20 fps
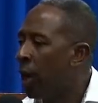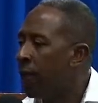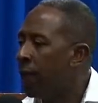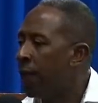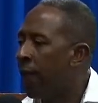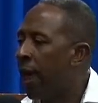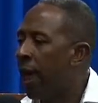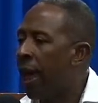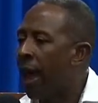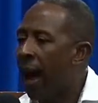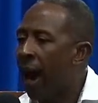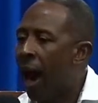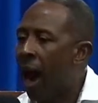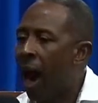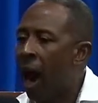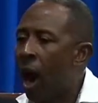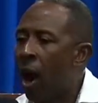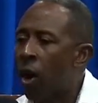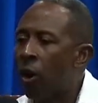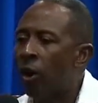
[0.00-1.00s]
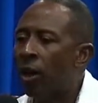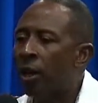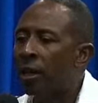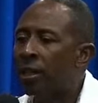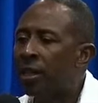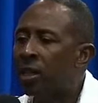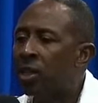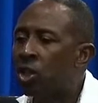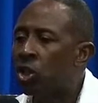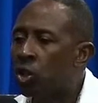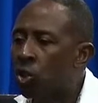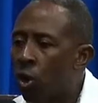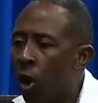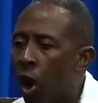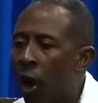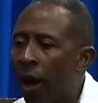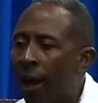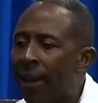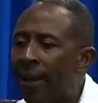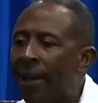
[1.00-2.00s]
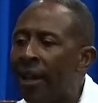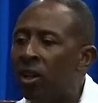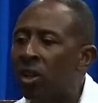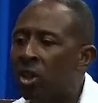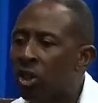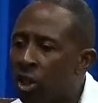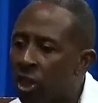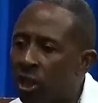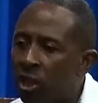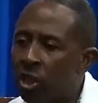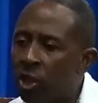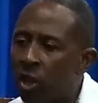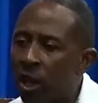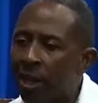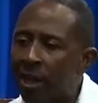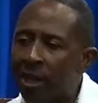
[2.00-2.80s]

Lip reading: they are destroying their children.